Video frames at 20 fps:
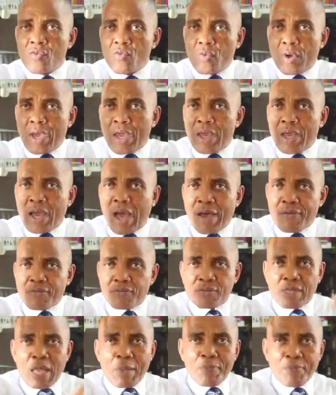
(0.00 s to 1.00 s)
we
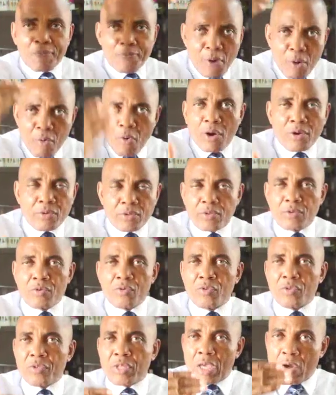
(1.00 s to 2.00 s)
have stepped forward,
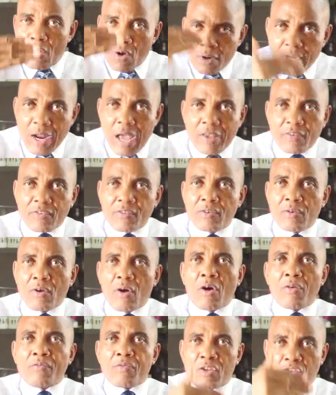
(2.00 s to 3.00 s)
the owners
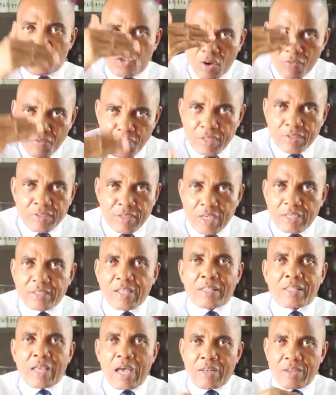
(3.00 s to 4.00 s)
of the sovereignties
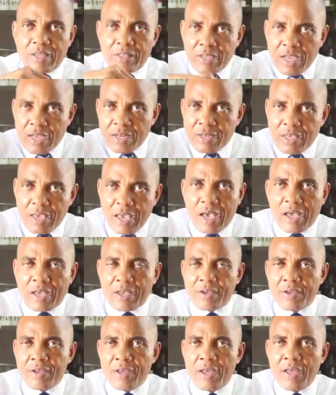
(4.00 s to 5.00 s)
that are detained here,
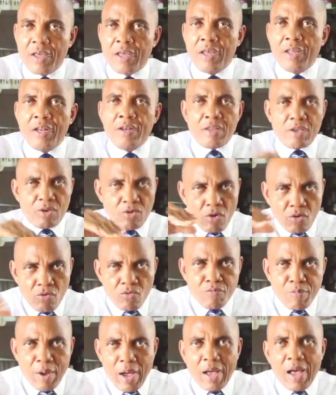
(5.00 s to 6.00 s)
the
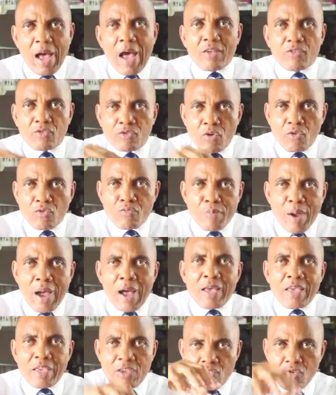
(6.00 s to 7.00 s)
Yoruba as
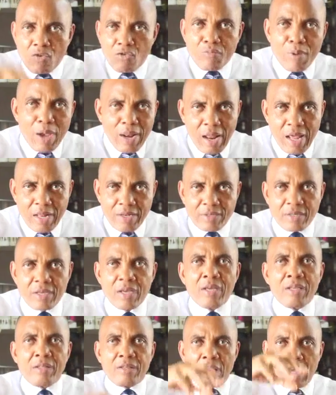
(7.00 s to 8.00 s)
Yoruba in Yoruba land,
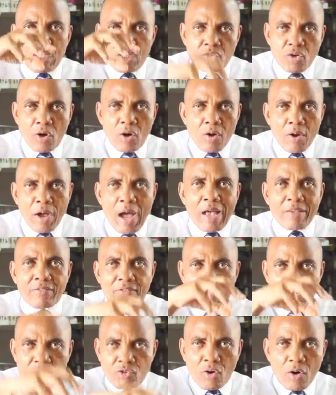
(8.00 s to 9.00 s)
the Ijaw
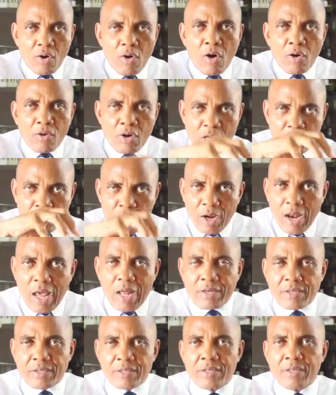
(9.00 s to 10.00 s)
as Ijaw on Ijaw
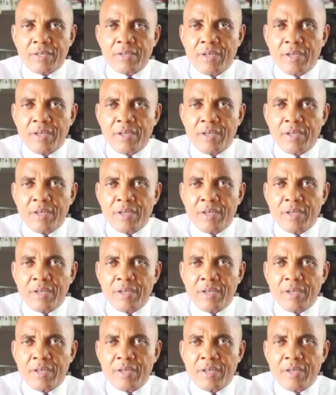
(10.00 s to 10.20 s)
land,